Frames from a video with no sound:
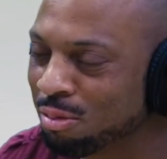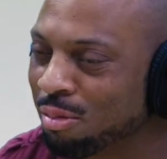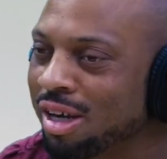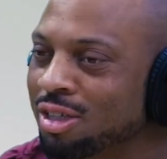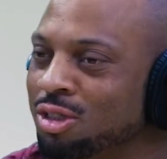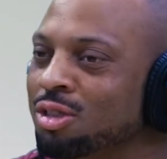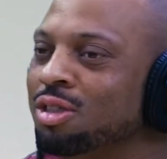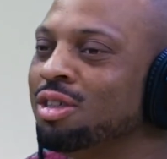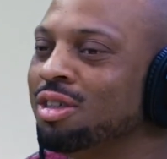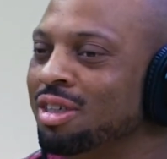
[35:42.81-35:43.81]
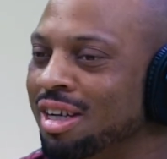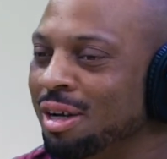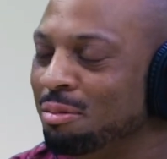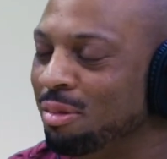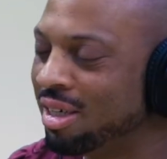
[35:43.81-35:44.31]
Make sure,
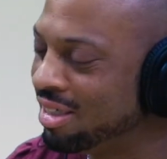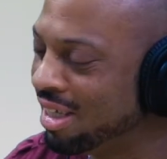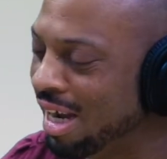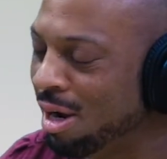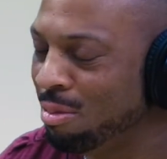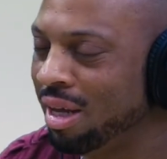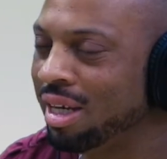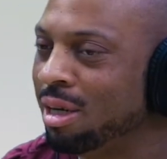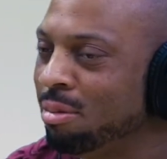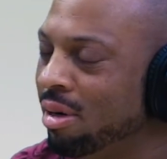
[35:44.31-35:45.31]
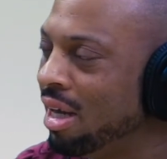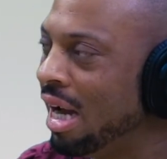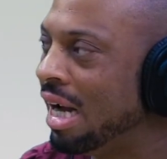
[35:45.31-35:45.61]
because hey, everybody got a pair of